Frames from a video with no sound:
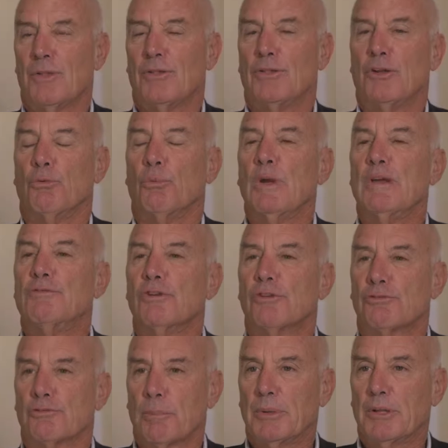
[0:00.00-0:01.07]
then we've
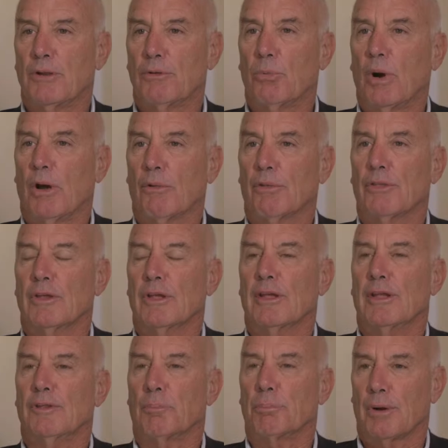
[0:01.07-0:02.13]
distributed wealth
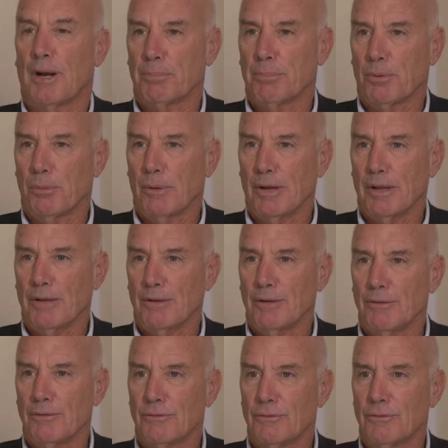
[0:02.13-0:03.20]
in the proper way.
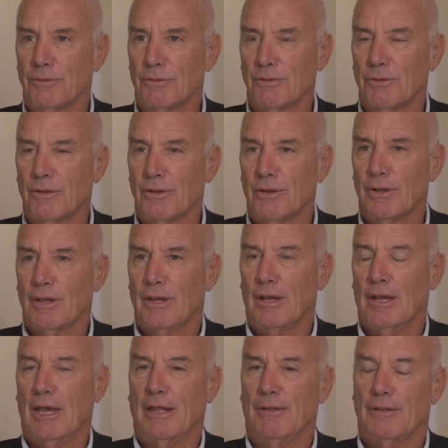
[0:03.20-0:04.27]

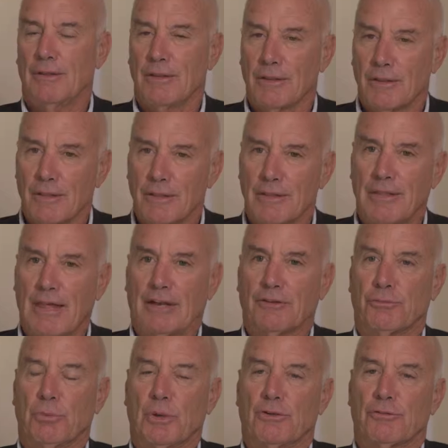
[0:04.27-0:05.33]
And
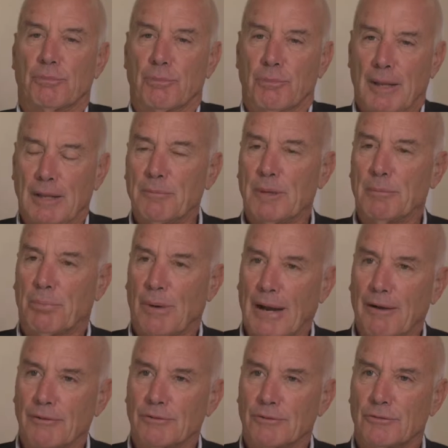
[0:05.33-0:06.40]
that's what's made me
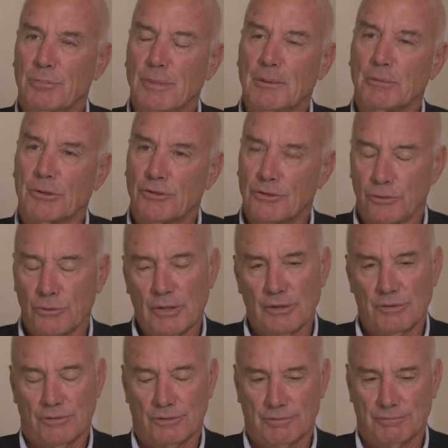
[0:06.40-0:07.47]
proud to be able to do
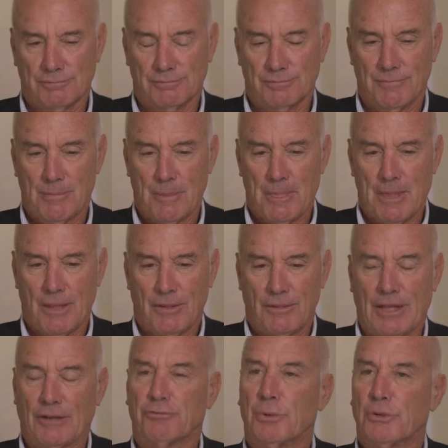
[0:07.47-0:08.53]
this.
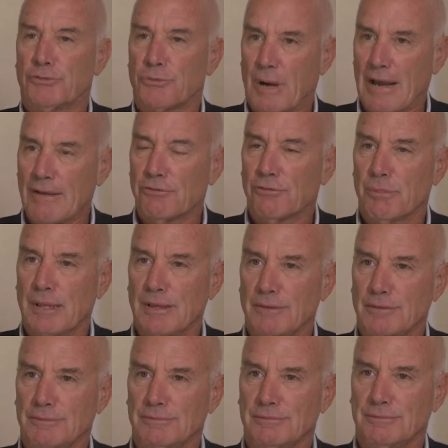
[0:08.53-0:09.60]
That's what drives me.
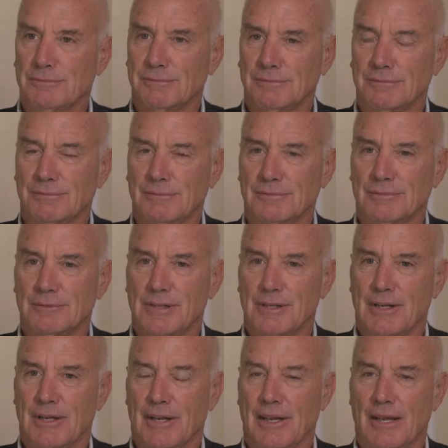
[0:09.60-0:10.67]

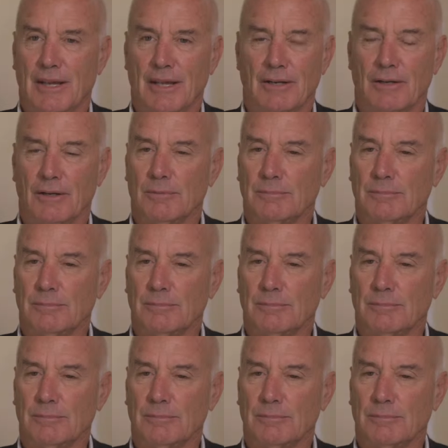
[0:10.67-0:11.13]
And